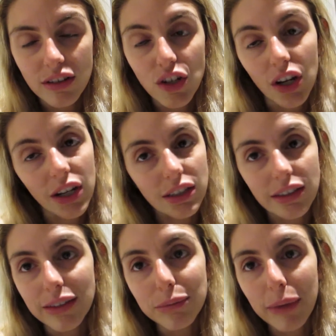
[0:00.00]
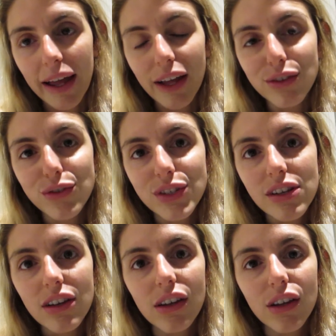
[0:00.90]
not in my house.
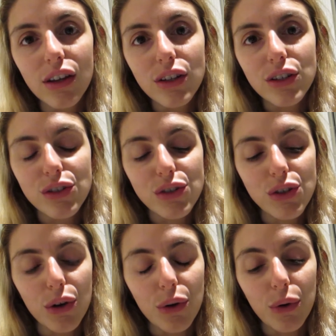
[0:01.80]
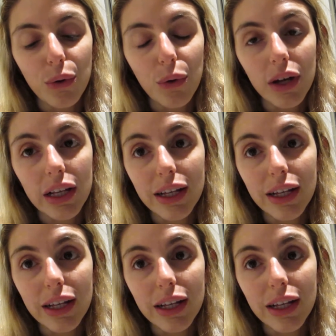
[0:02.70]
So,